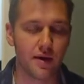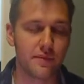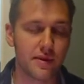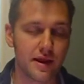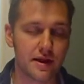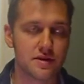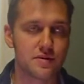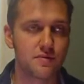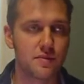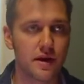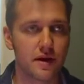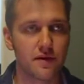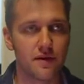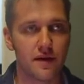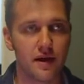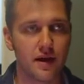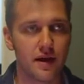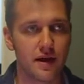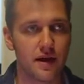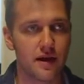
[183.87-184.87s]
that's a big
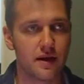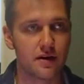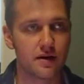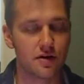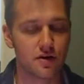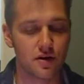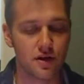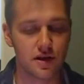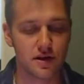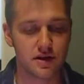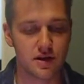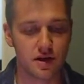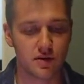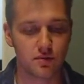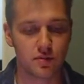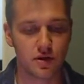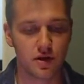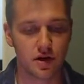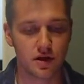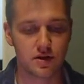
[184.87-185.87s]
thing in creatine
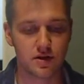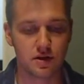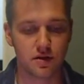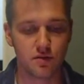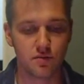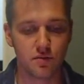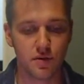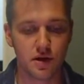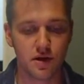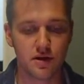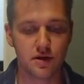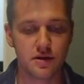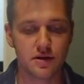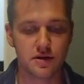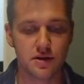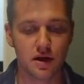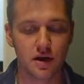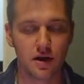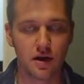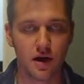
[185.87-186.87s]
production,
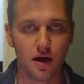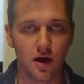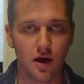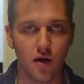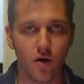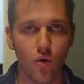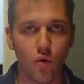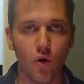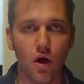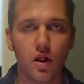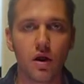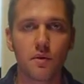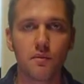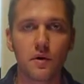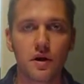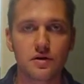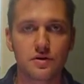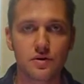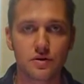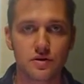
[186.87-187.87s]
because while our
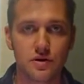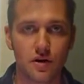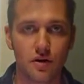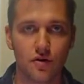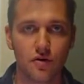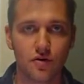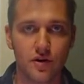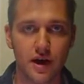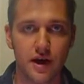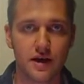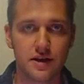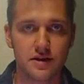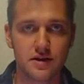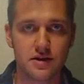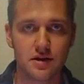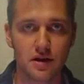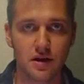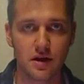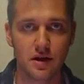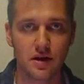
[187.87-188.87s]
muscles are at rest,